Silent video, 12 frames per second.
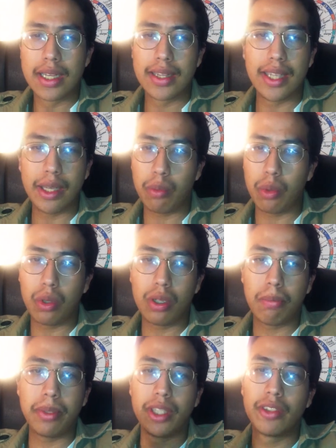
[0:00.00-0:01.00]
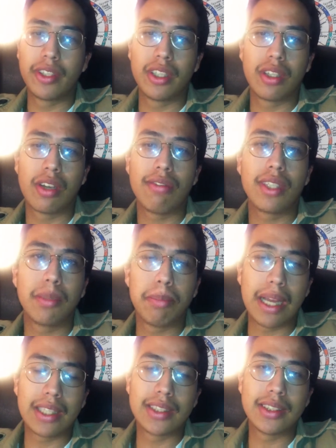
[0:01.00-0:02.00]
They will appear in a lovely
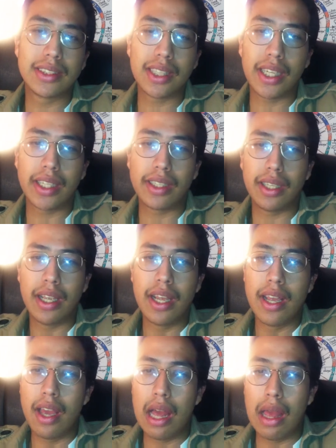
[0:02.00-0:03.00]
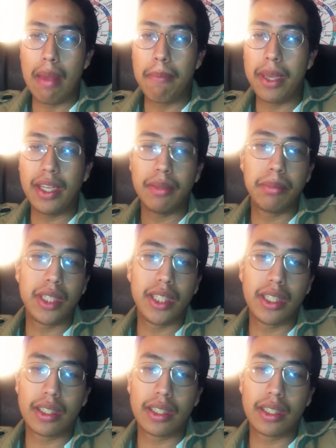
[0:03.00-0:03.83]
balance and make me...